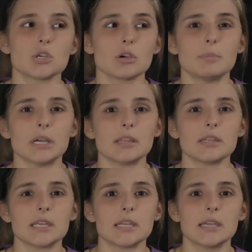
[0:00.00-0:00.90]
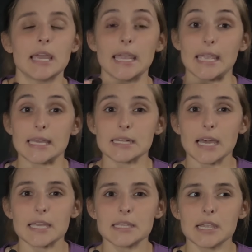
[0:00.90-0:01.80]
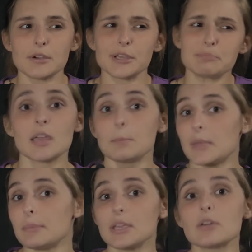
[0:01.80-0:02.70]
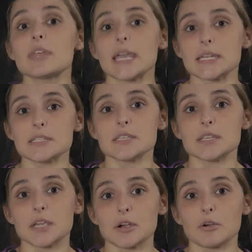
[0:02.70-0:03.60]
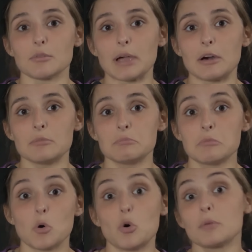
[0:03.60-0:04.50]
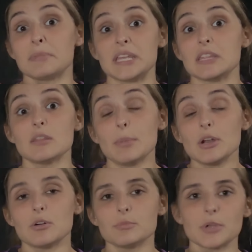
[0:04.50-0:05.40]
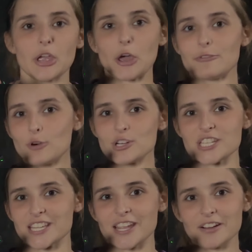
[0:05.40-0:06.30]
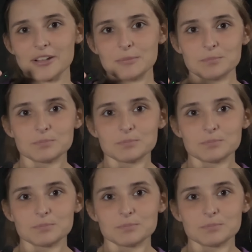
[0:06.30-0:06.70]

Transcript: durability and high carat, maybe go the 18 carat route or meet in the middle and go 14 carat.